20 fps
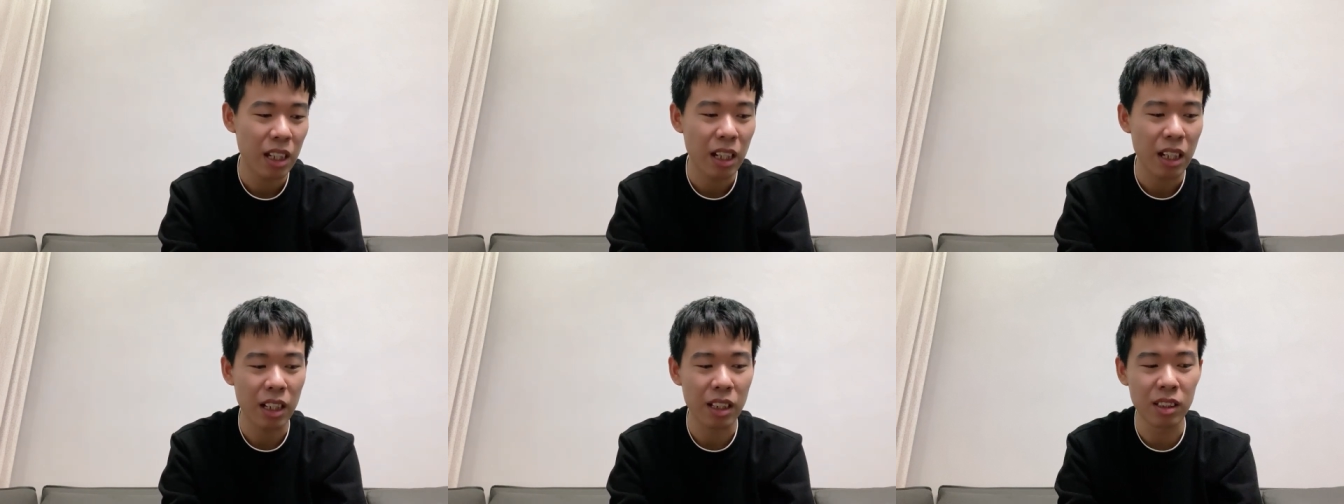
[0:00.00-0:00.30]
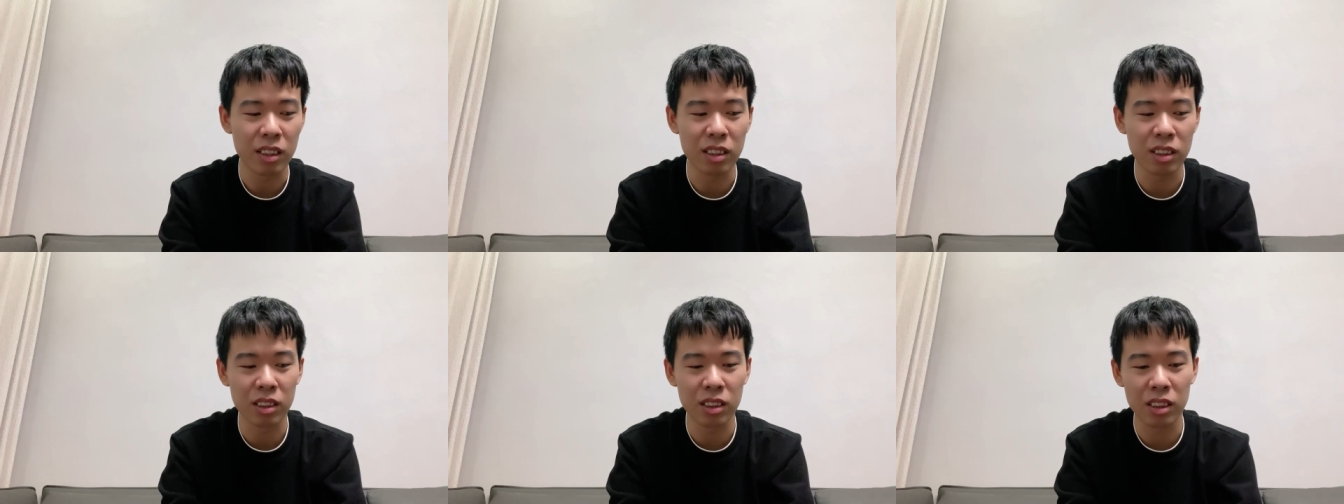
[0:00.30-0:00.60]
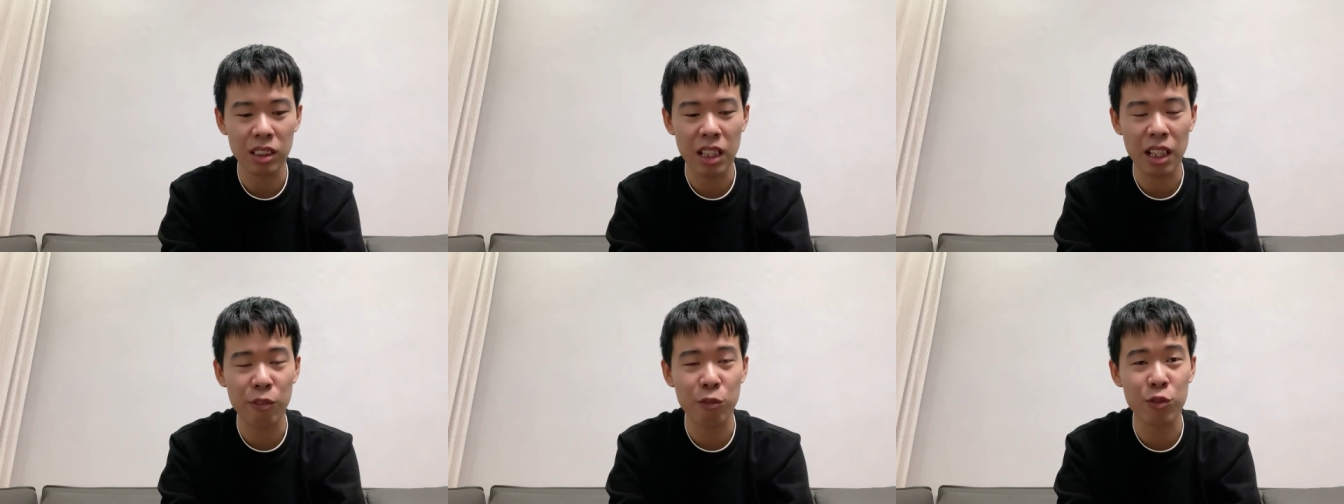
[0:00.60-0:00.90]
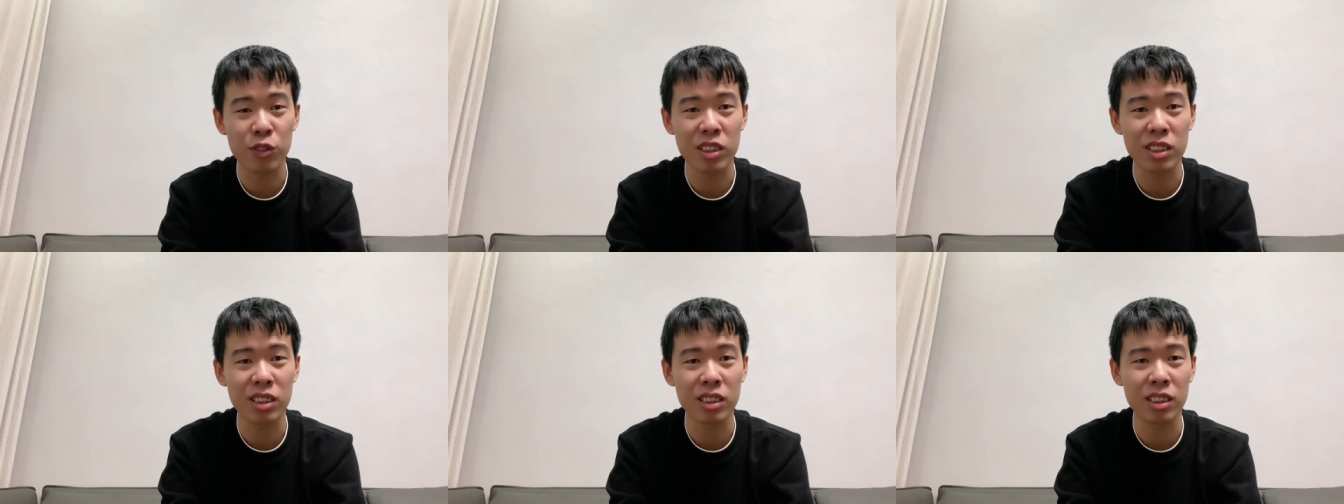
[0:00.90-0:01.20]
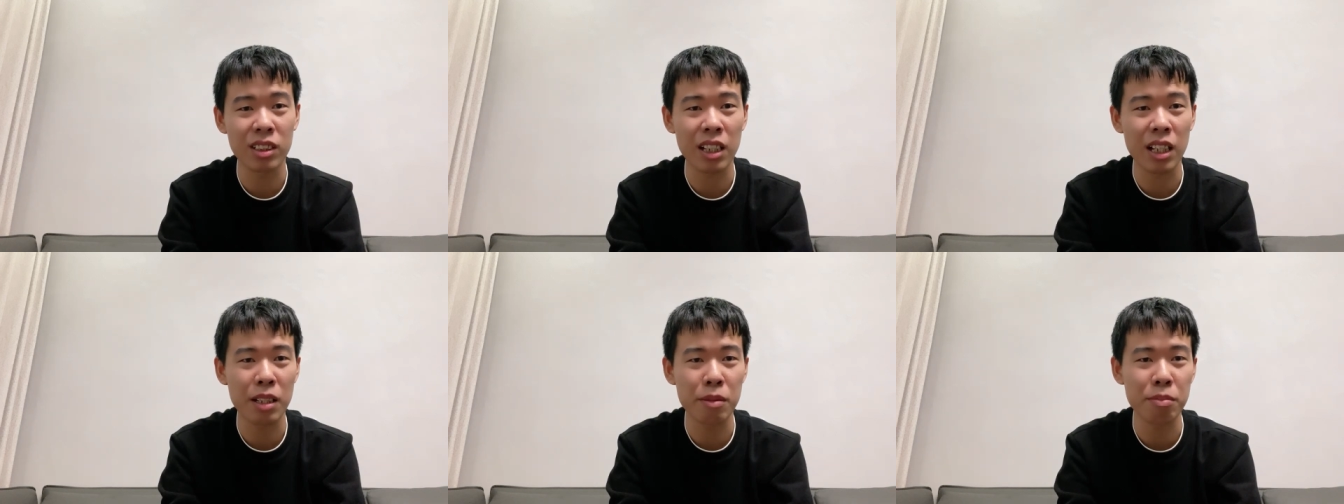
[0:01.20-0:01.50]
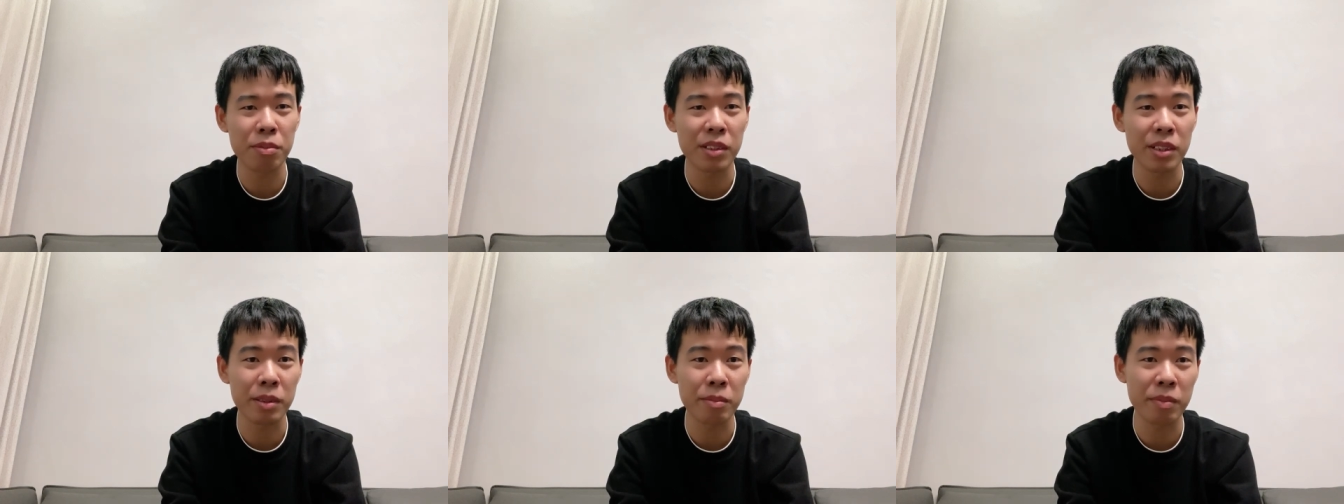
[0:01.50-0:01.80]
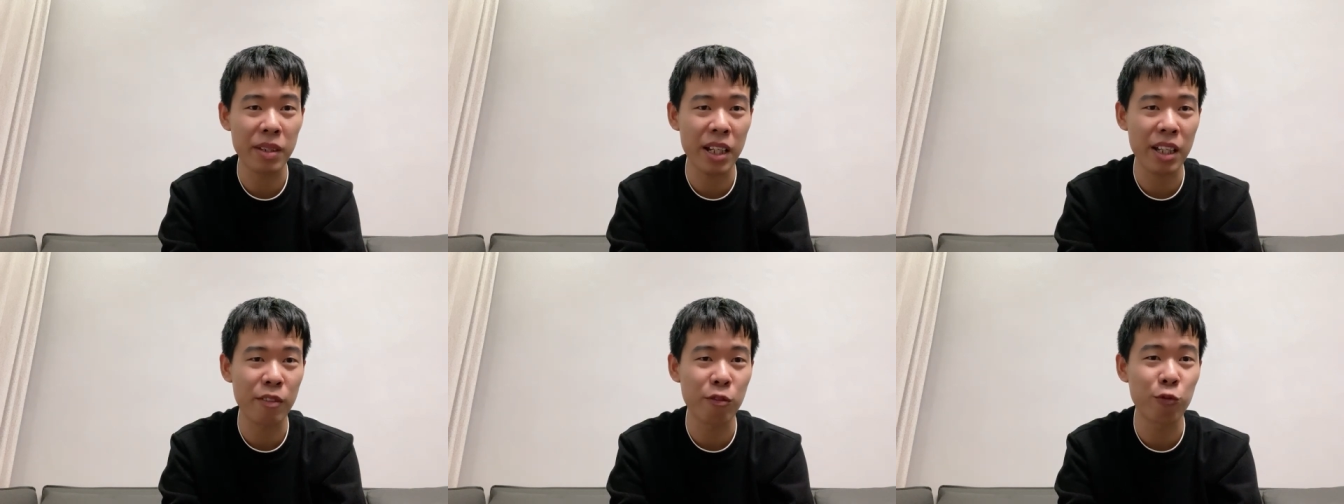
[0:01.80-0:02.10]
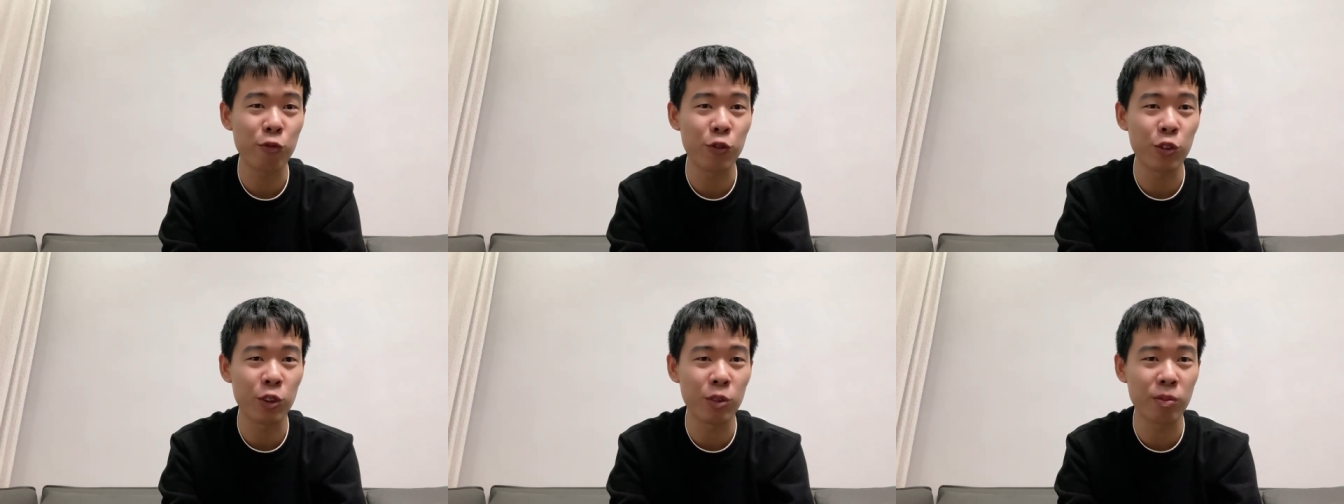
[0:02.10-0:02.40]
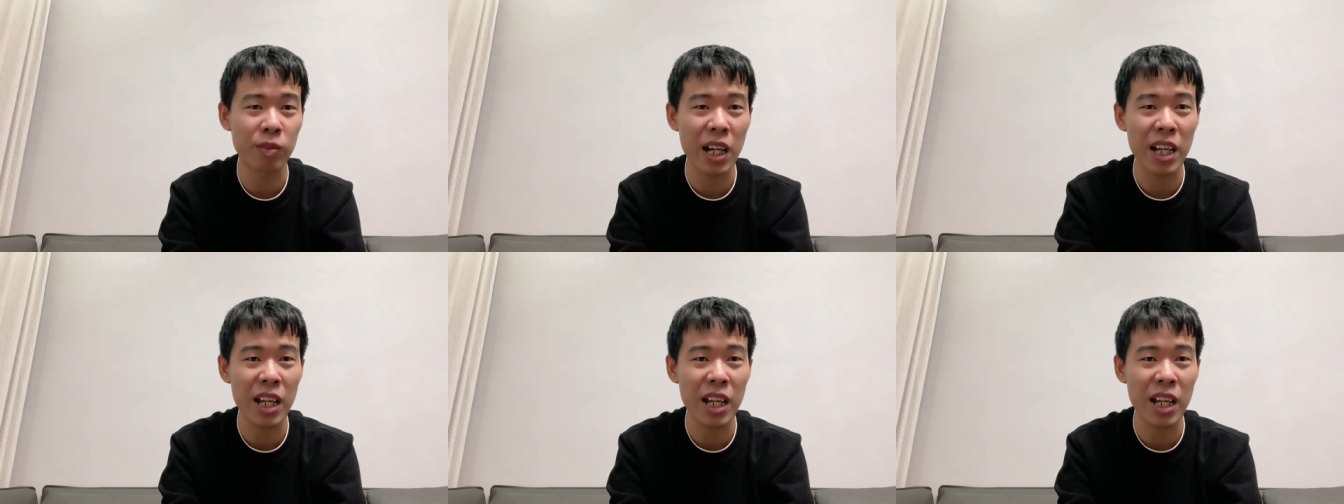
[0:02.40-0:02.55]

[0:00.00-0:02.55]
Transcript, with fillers: and uh, after I play my phone,